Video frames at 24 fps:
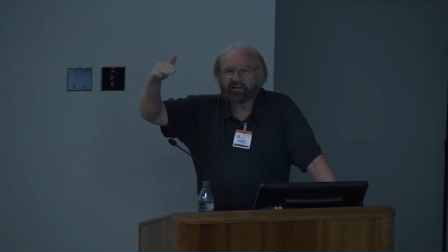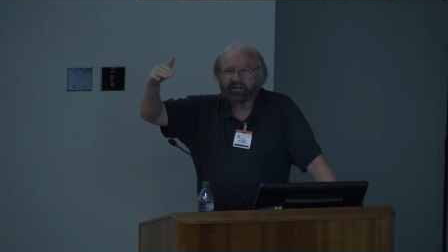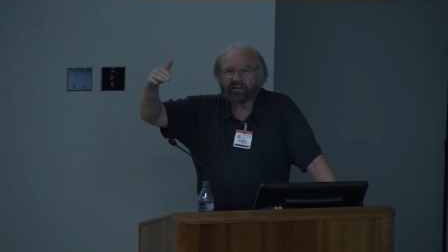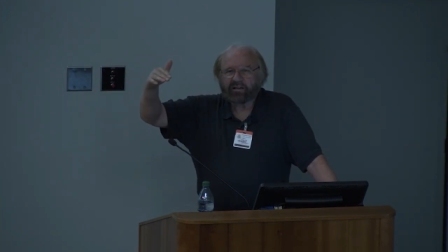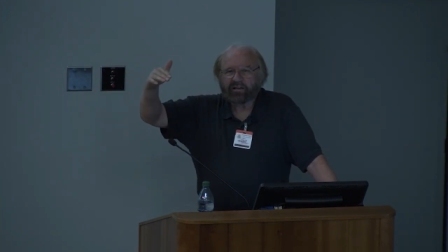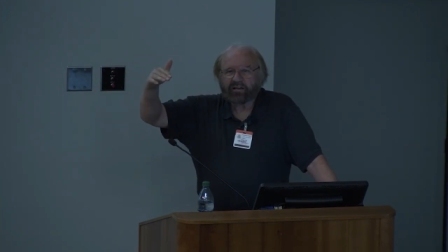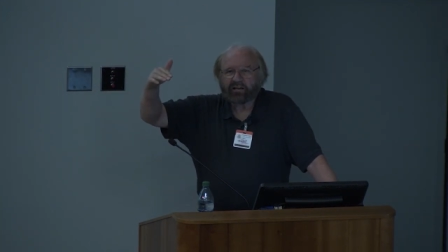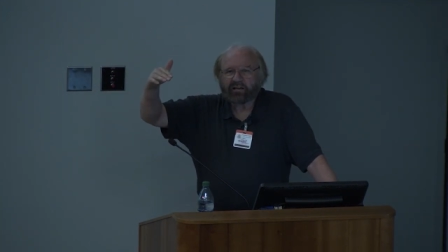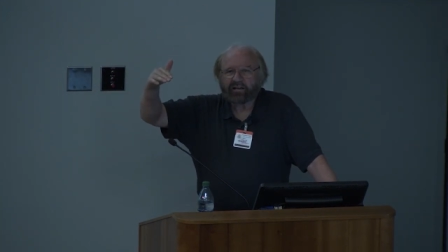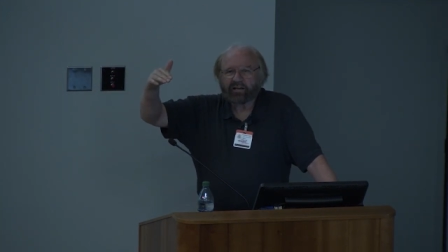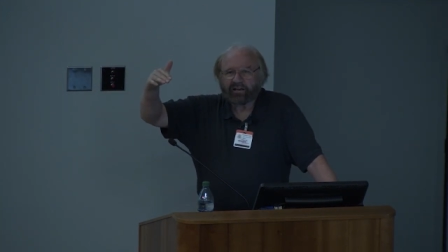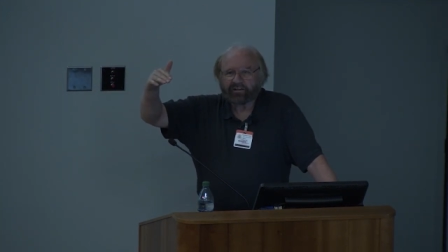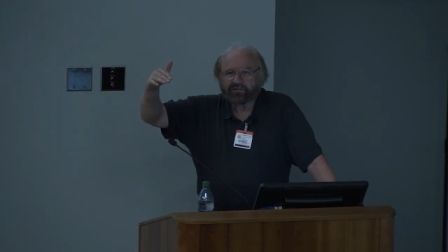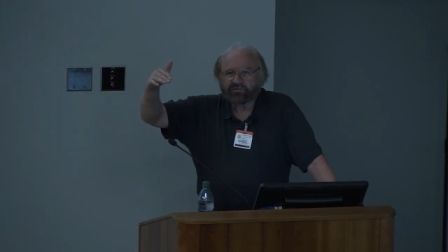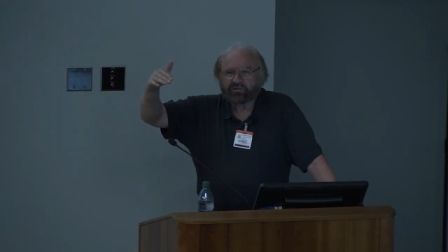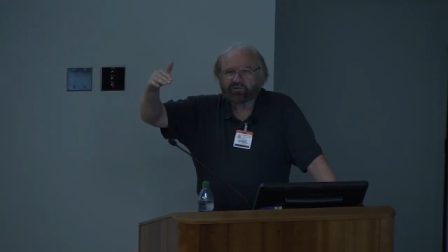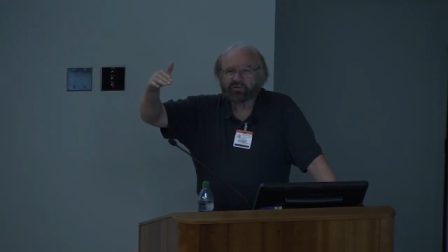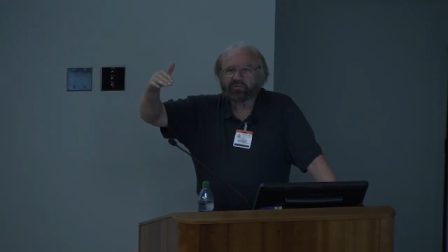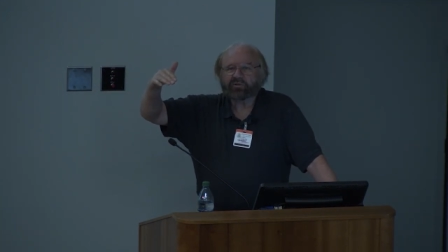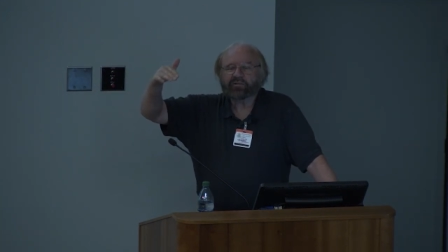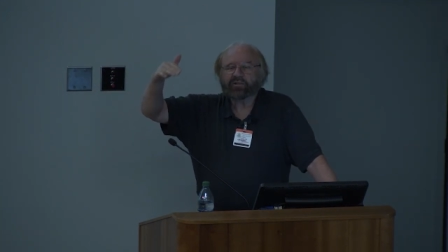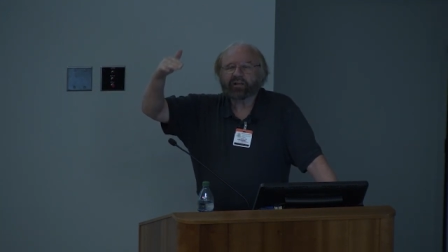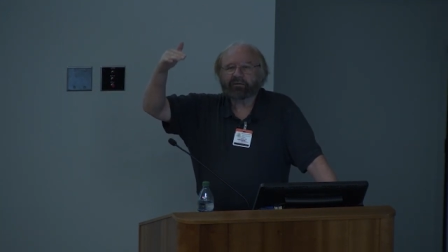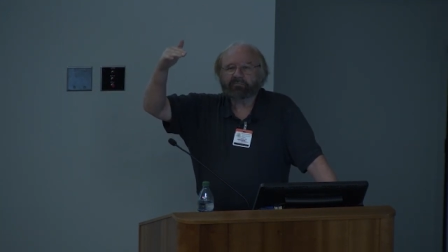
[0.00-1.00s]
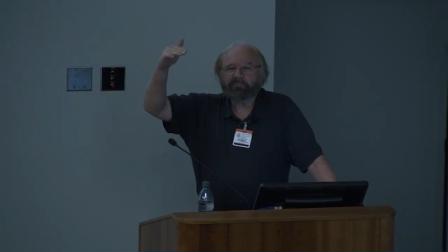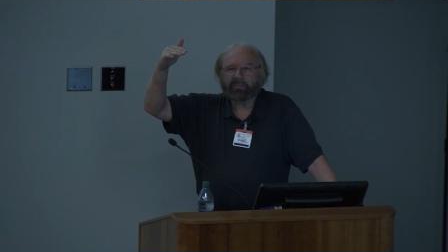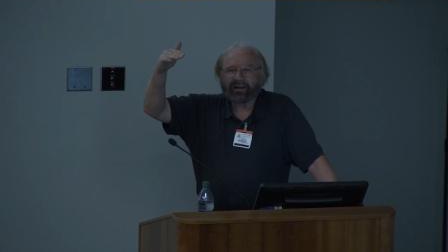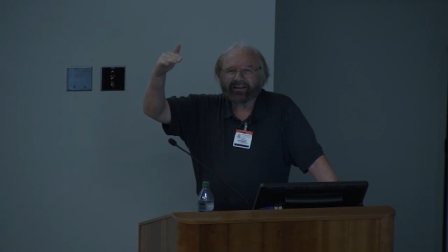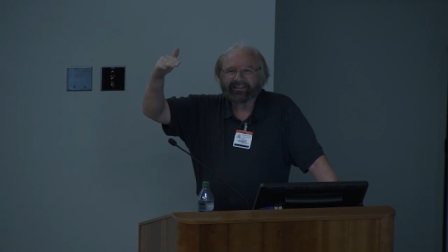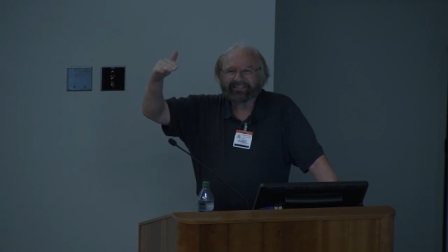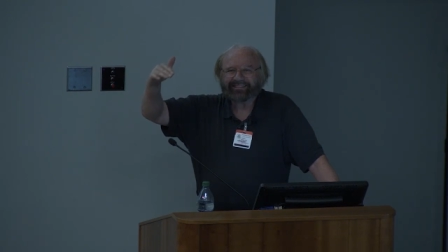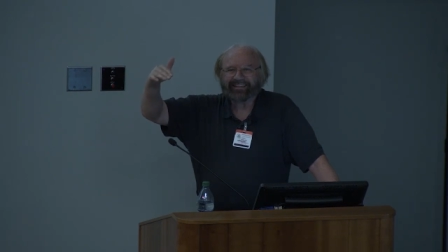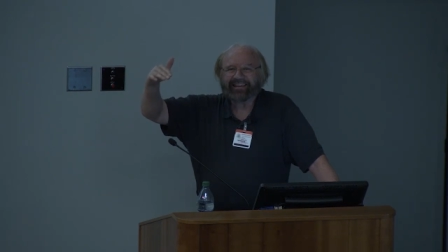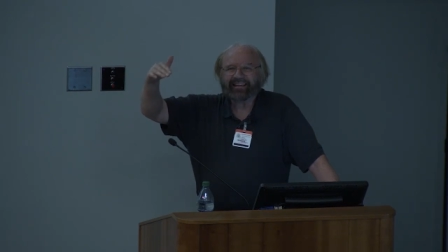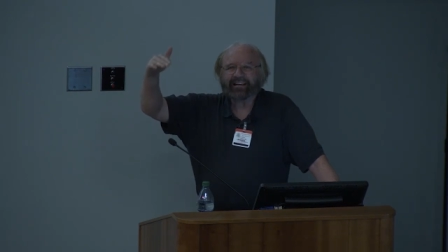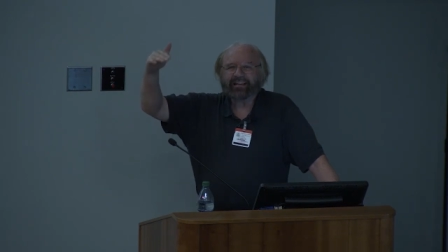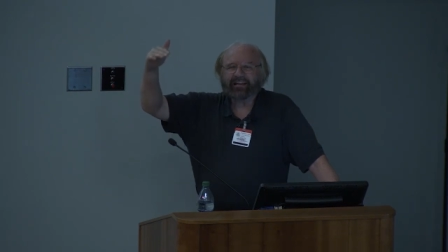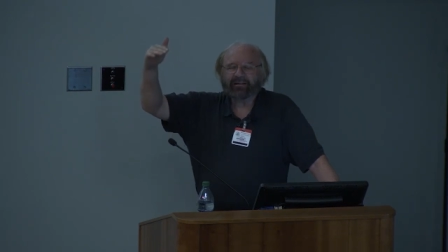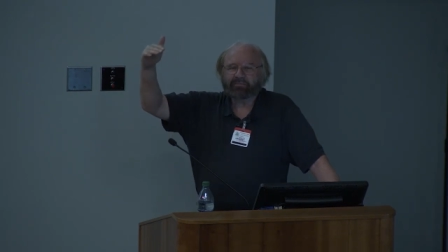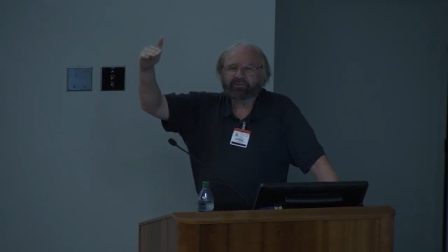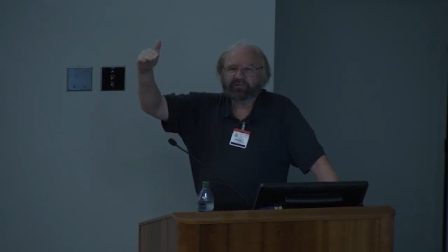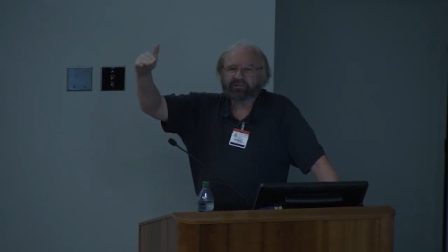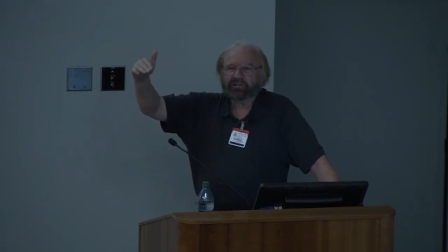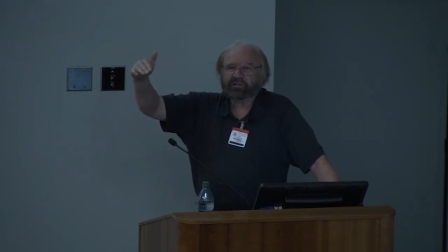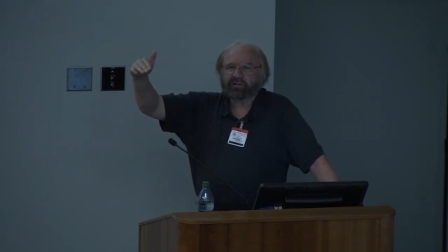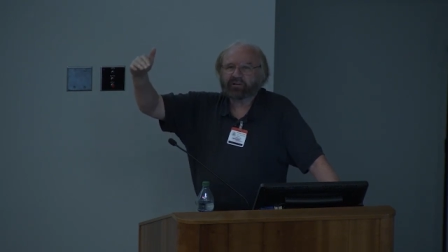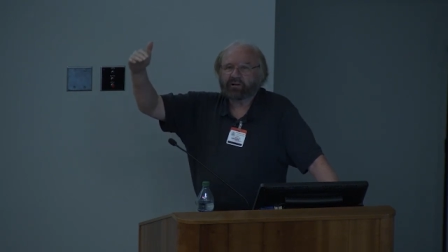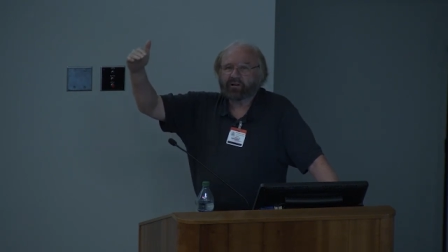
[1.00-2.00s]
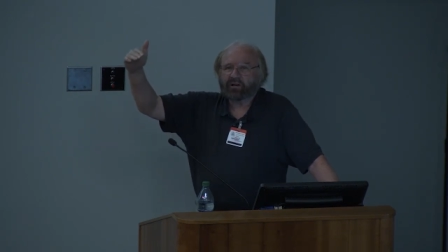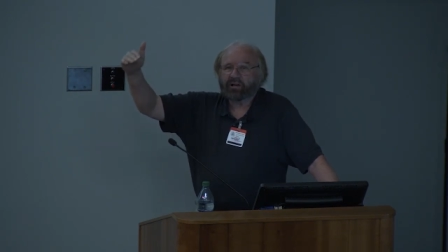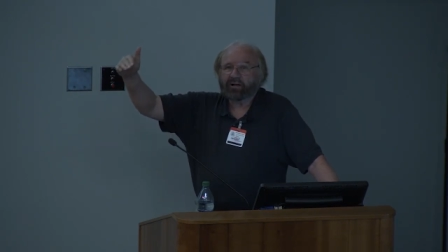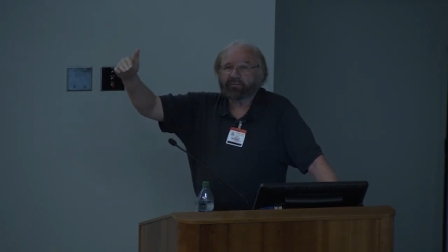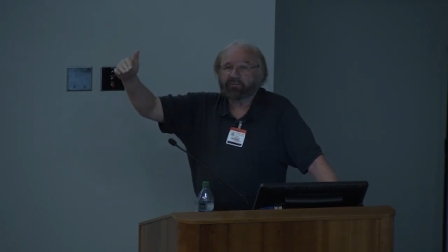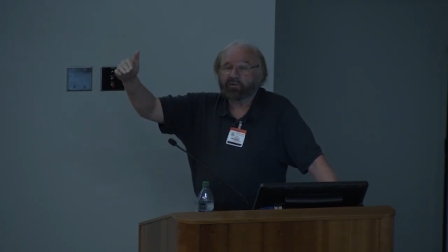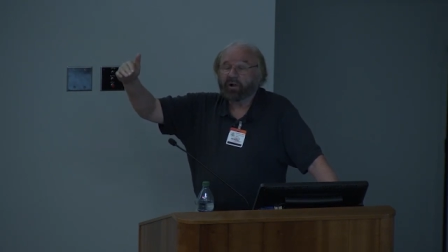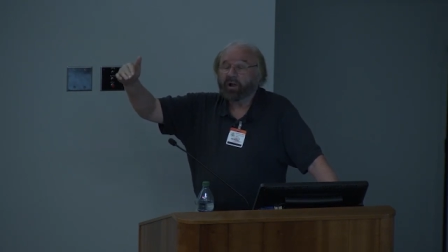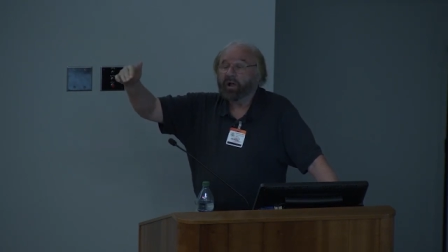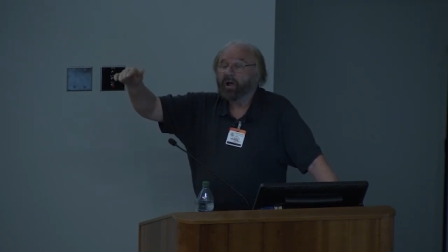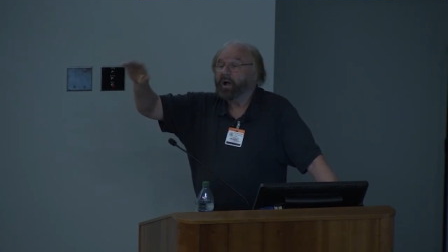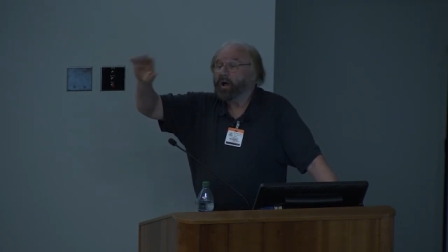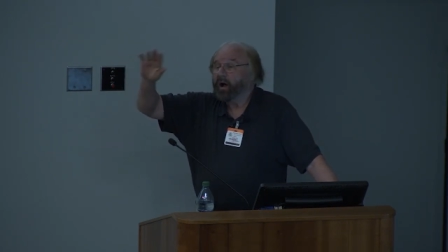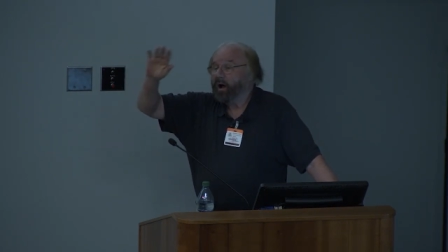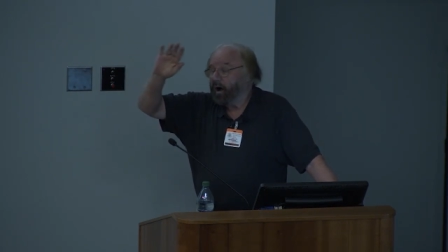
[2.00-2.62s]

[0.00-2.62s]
keep, get to and then maintain a particular level